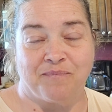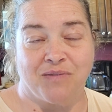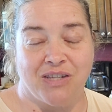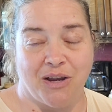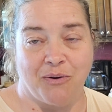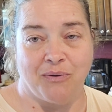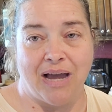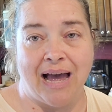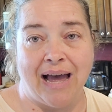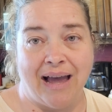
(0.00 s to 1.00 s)
So
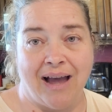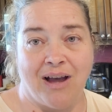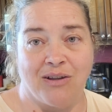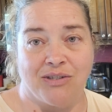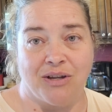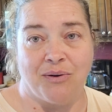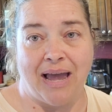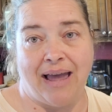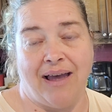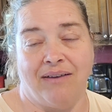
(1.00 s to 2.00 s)
I also
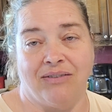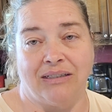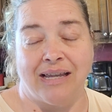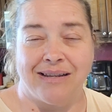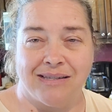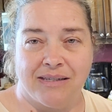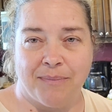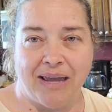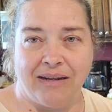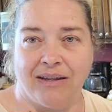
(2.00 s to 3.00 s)
have lettuce and
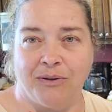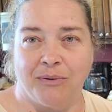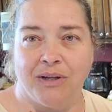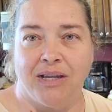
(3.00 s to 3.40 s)
tomato